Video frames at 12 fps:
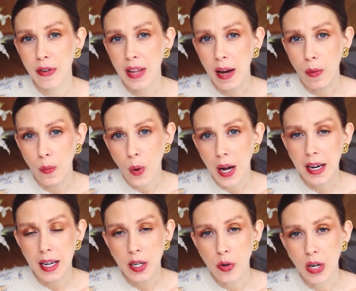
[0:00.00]
for that one
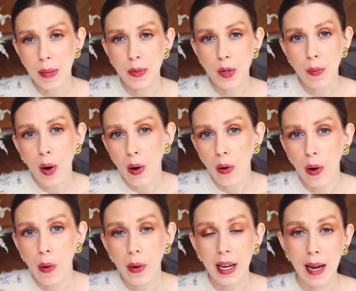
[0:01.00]
dream
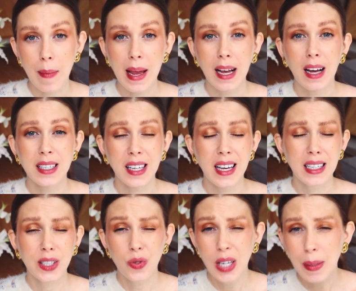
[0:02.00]
tomorrow can make us
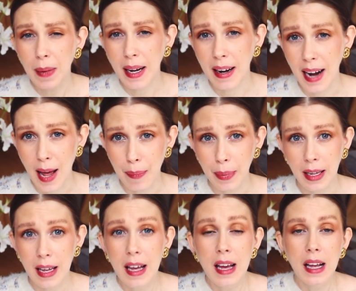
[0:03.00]
extremely
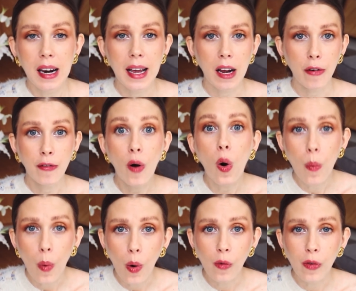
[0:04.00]
unhappy, like a
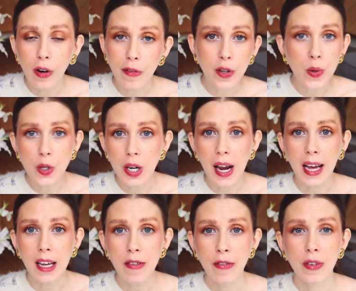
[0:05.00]
FOMO for a future
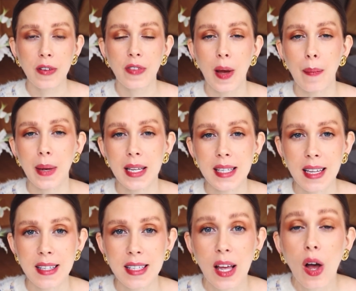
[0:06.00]
life, if that makes
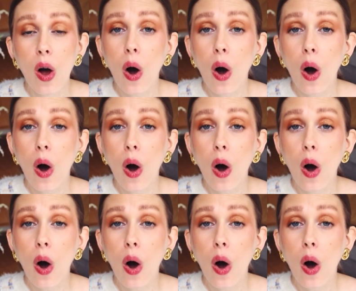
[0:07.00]
sense.